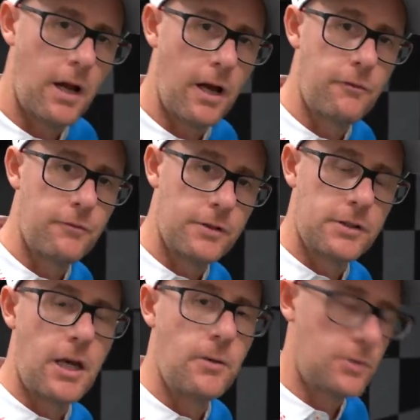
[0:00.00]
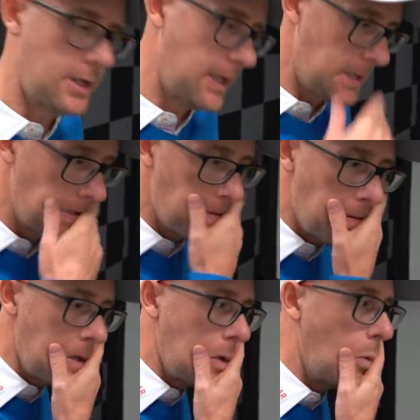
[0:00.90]
life as coaching,
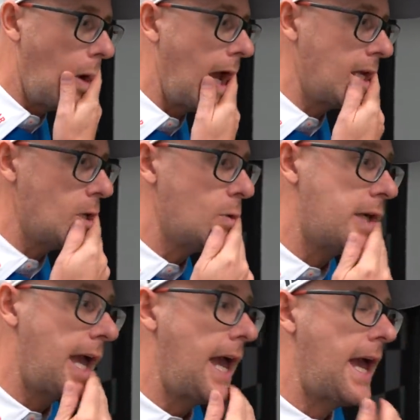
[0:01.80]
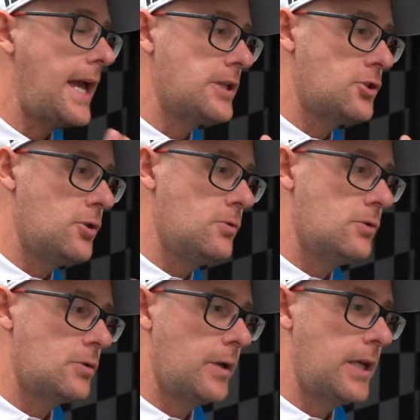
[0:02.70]
where you get a
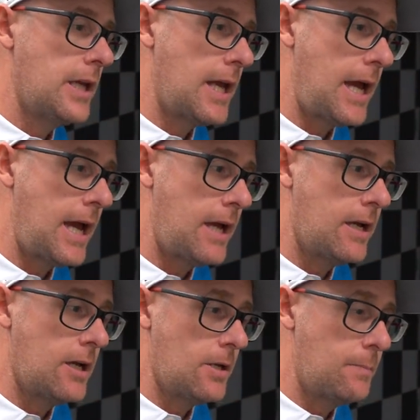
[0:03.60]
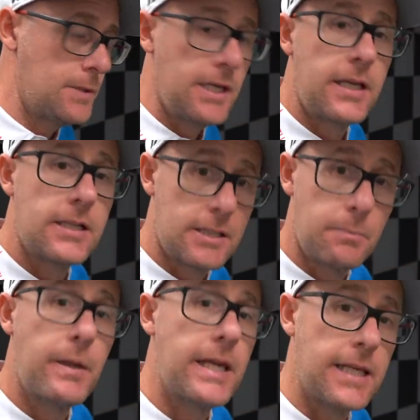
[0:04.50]
student swinging at a particular
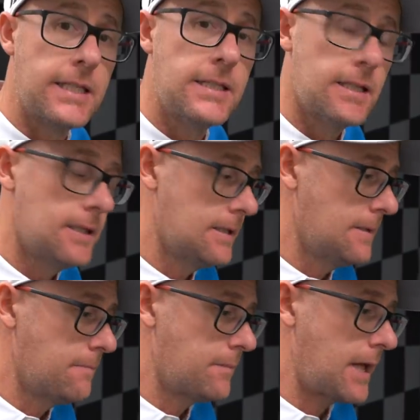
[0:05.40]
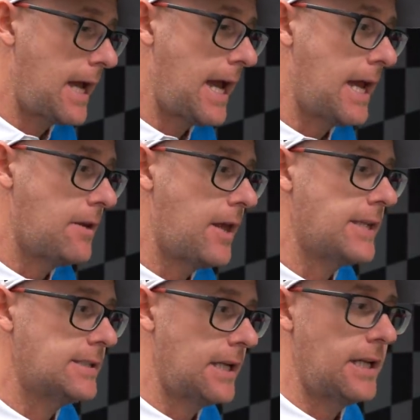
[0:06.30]
speed and
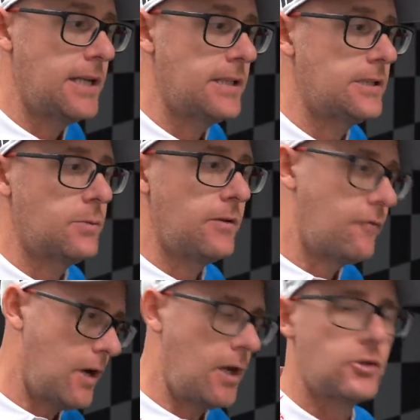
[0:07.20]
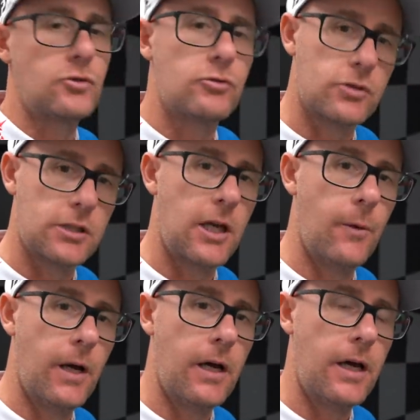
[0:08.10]
they say they need to swing fast or
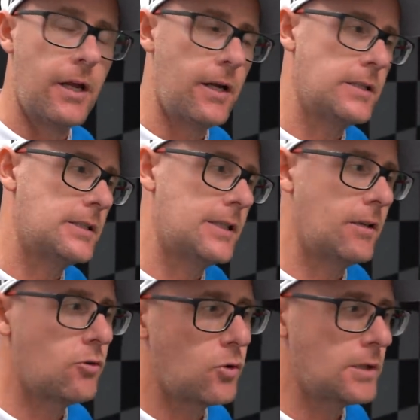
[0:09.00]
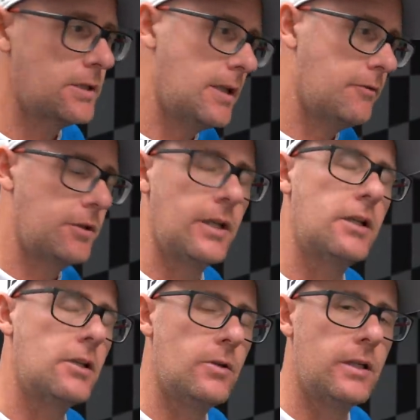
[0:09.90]
slower. And I just think, oh, that's another thing
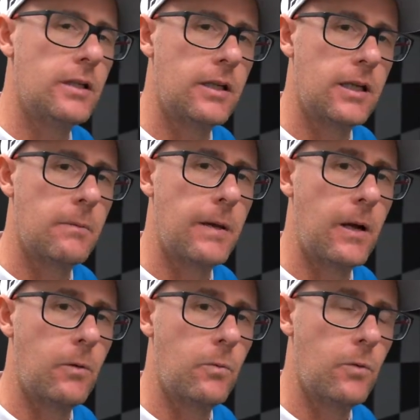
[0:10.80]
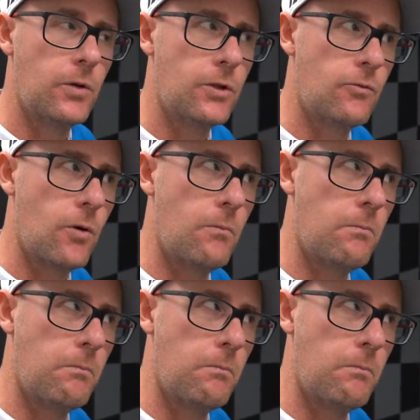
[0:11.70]
that you need to think about. You've got